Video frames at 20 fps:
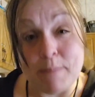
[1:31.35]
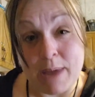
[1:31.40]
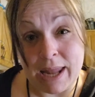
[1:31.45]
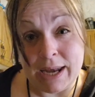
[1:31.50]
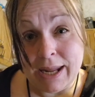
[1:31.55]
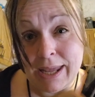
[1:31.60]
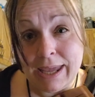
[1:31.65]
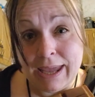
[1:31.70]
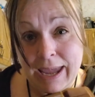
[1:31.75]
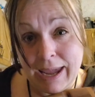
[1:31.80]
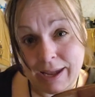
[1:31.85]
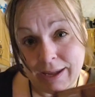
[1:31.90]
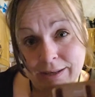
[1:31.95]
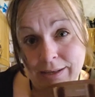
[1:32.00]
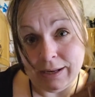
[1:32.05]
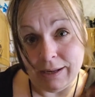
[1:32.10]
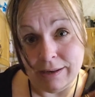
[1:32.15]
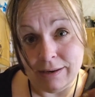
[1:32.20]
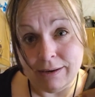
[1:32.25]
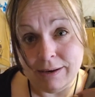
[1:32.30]

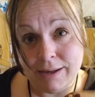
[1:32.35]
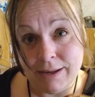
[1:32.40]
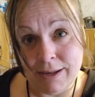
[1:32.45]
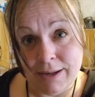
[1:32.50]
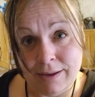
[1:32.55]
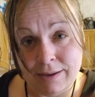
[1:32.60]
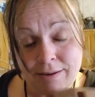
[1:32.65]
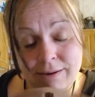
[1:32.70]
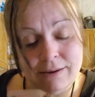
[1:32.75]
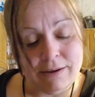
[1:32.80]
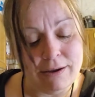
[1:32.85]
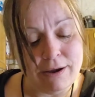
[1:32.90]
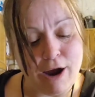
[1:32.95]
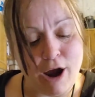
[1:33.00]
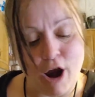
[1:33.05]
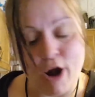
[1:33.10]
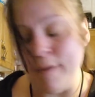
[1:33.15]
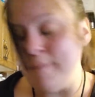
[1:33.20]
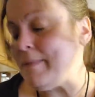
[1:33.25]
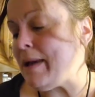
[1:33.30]
medicated
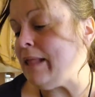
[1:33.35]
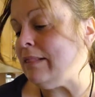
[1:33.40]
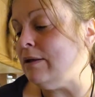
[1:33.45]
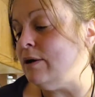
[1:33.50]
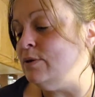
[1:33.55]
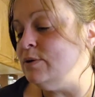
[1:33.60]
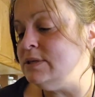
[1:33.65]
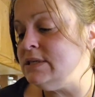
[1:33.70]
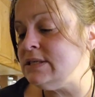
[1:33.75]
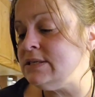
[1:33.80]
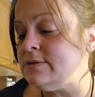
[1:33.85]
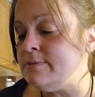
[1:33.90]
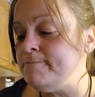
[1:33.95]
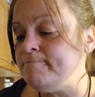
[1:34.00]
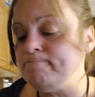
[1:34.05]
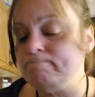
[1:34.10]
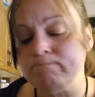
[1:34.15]
caramellos.